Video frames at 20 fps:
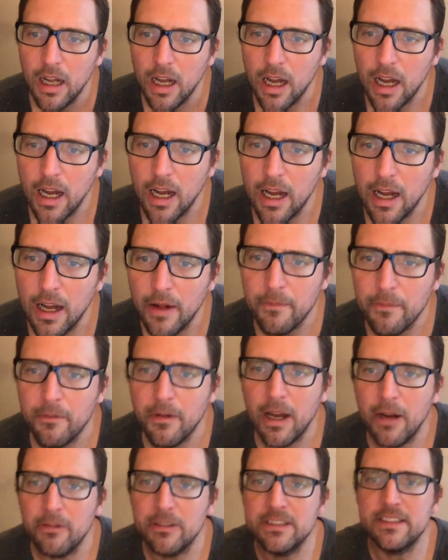Um,
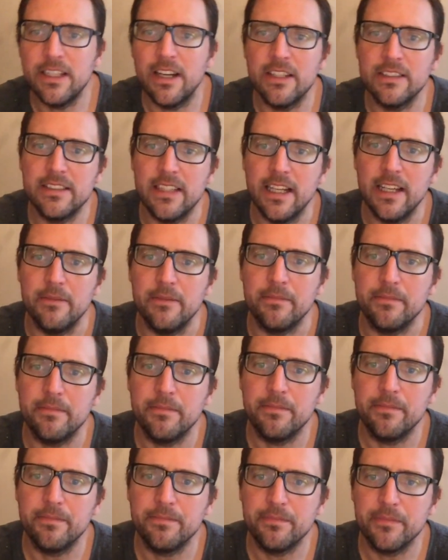wow, what's Sarah saying?
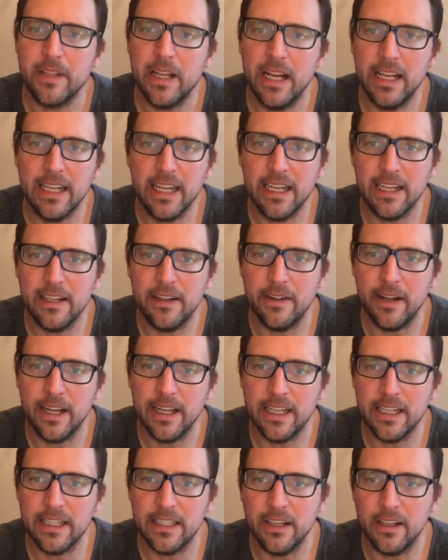I gotta I
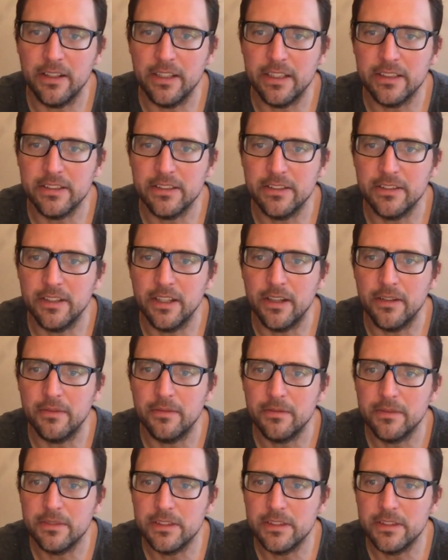gotta go here soon though.